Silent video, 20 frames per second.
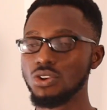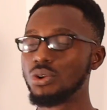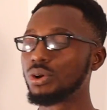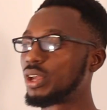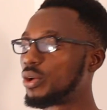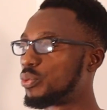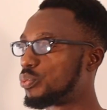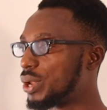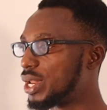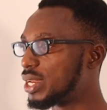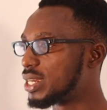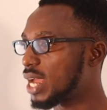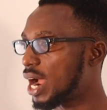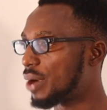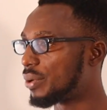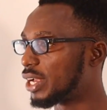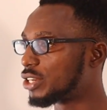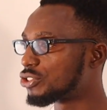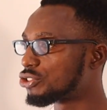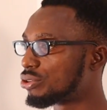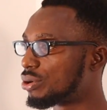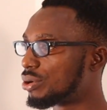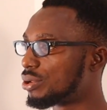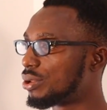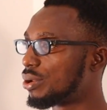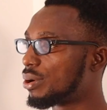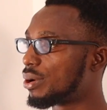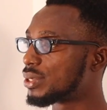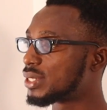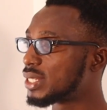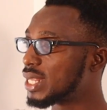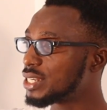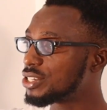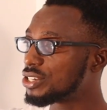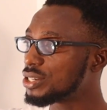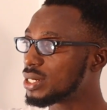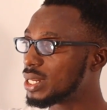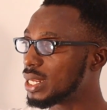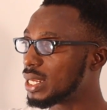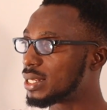Okay, wind direction. Your
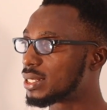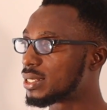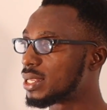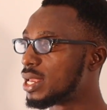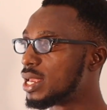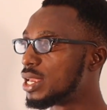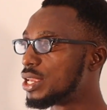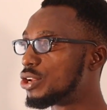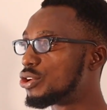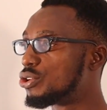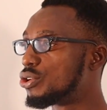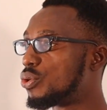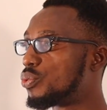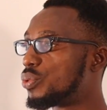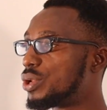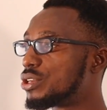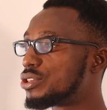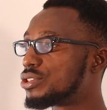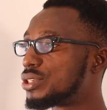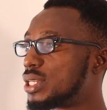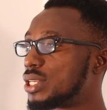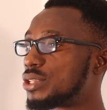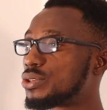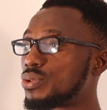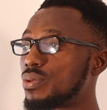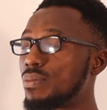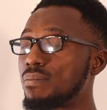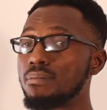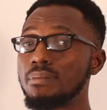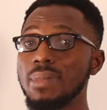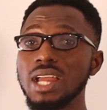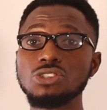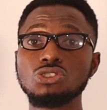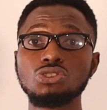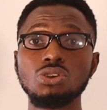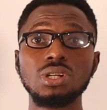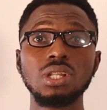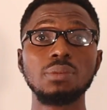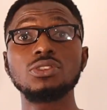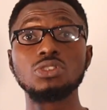searchy digs, you know, we use this to
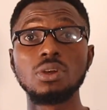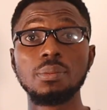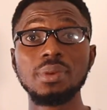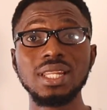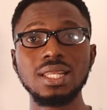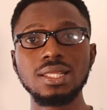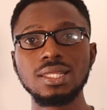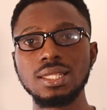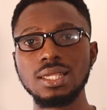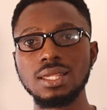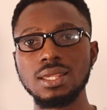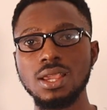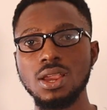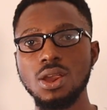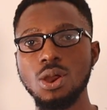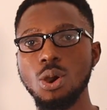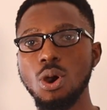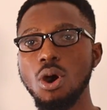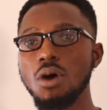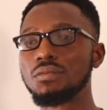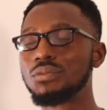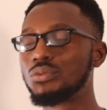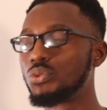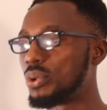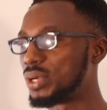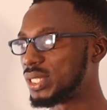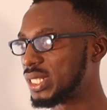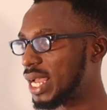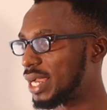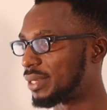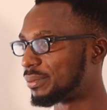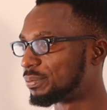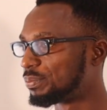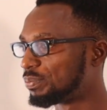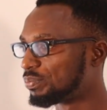measure the turbidity of water.